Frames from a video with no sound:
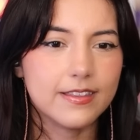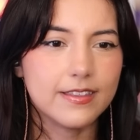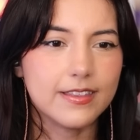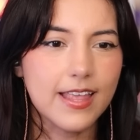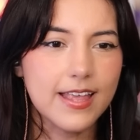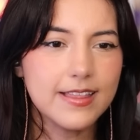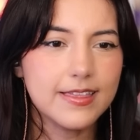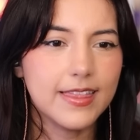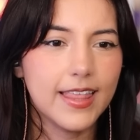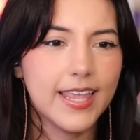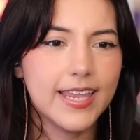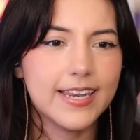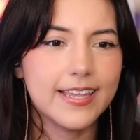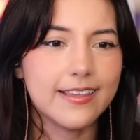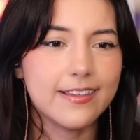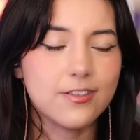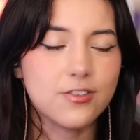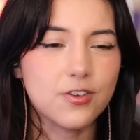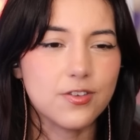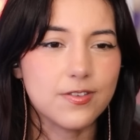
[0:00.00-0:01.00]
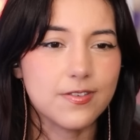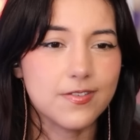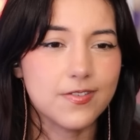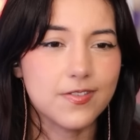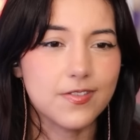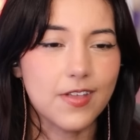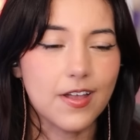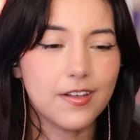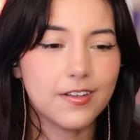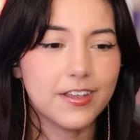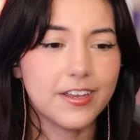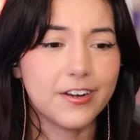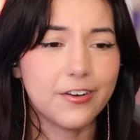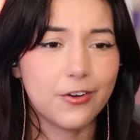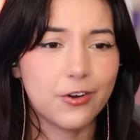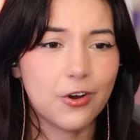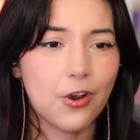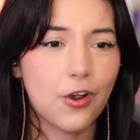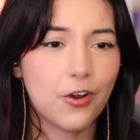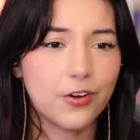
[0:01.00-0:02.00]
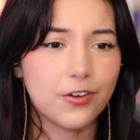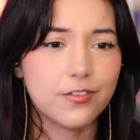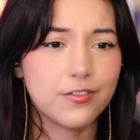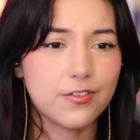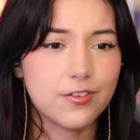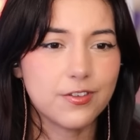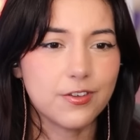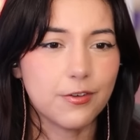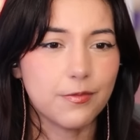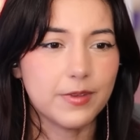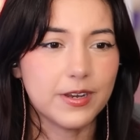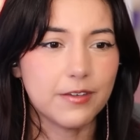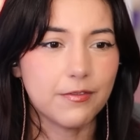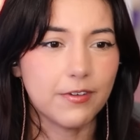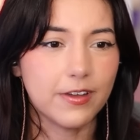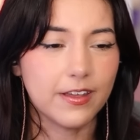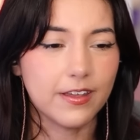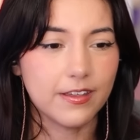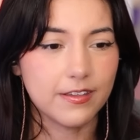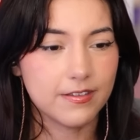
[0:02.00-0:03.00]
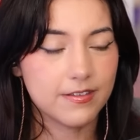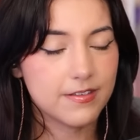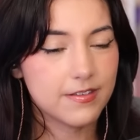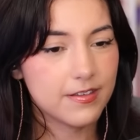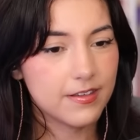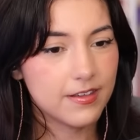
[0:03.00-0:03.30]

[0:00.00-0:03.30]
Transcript: That lady is just stuck in her car in so many ways.